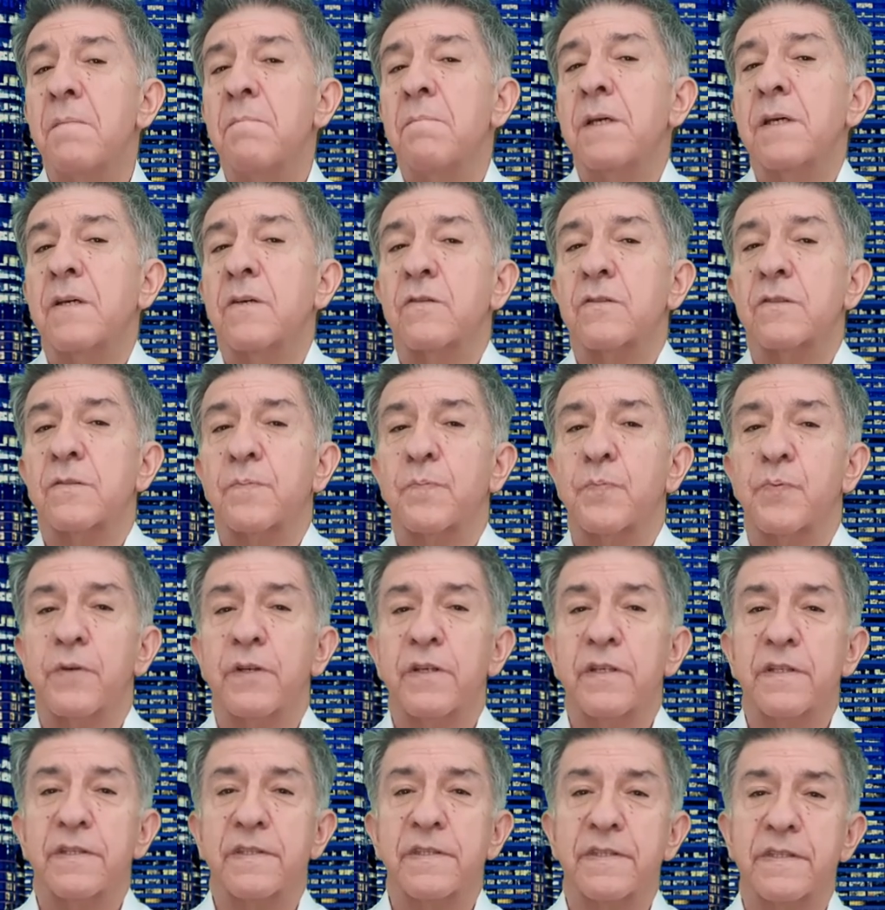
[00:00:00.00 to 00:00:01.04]
because
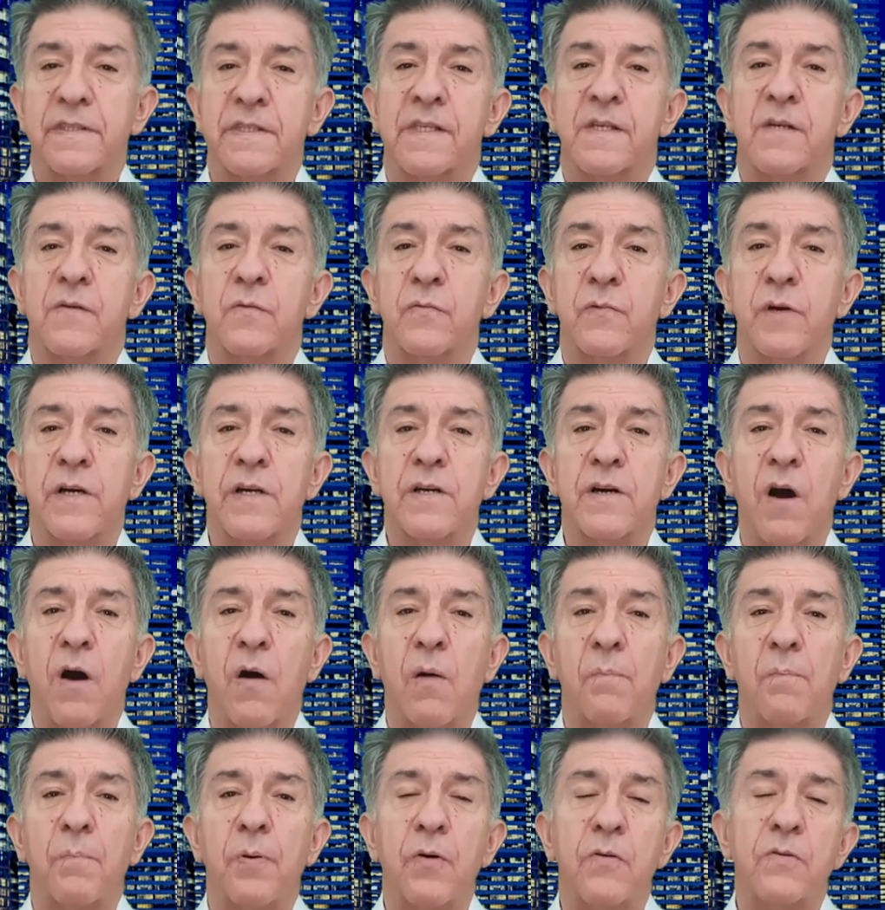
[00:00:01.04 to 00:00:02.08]
priests were
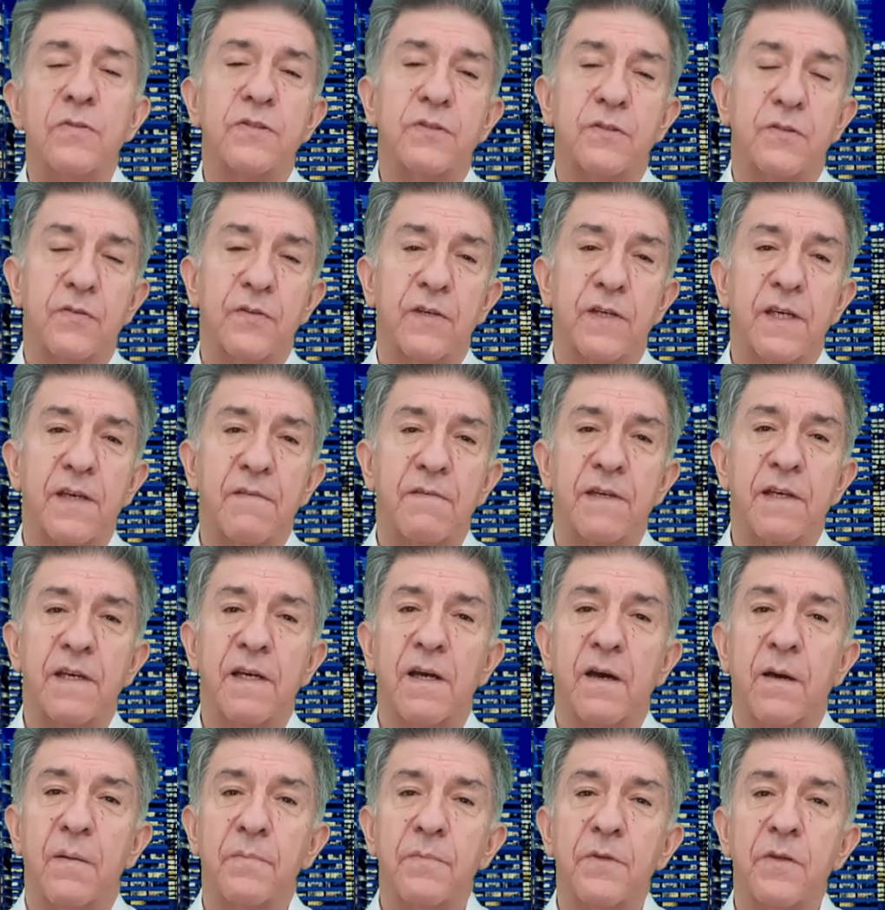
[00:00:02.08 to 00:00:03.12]
opposed to giving
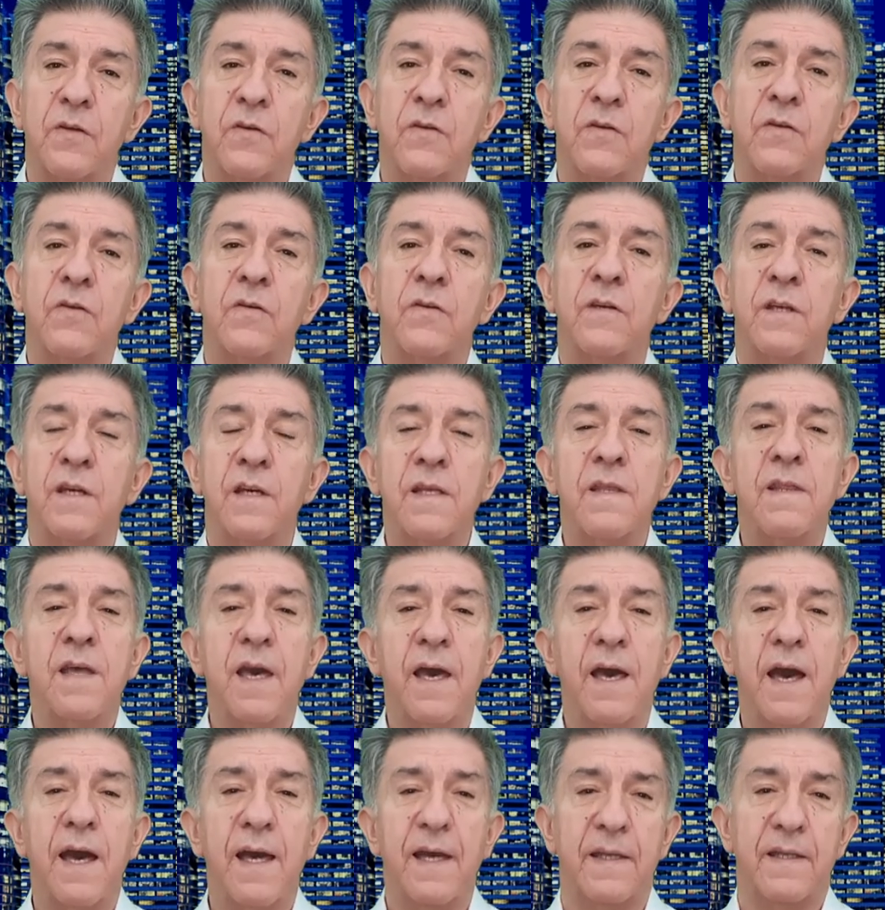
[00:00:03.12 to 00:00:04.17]
communion in the
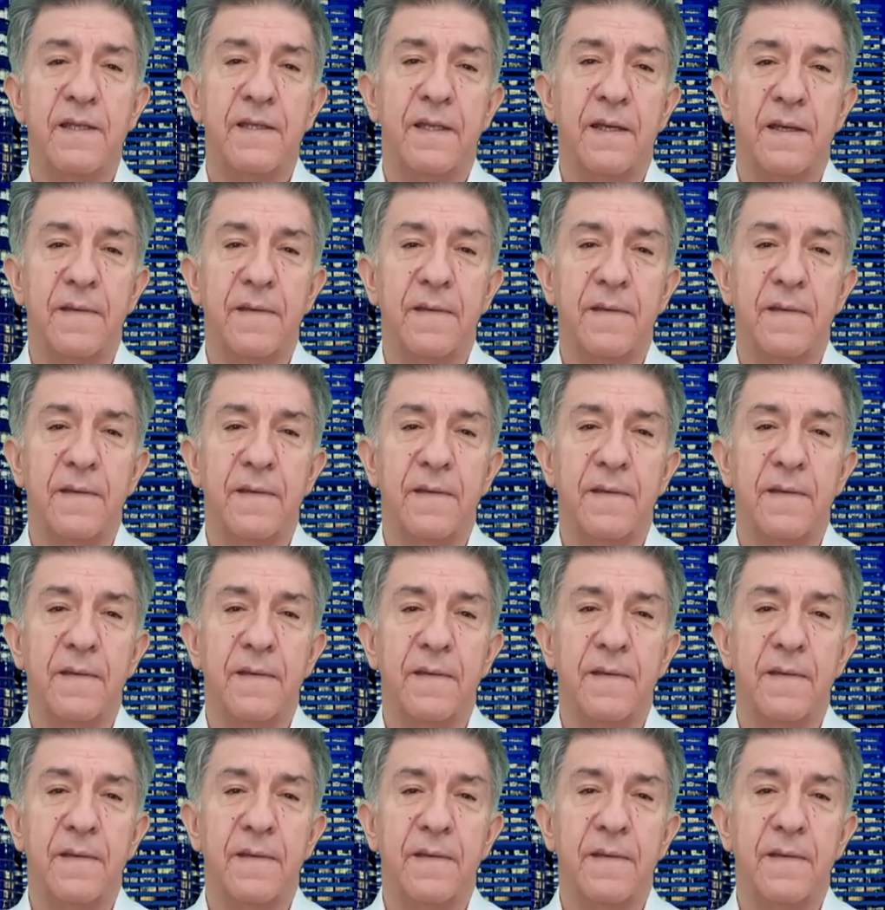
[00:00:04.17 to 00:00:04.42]
hand,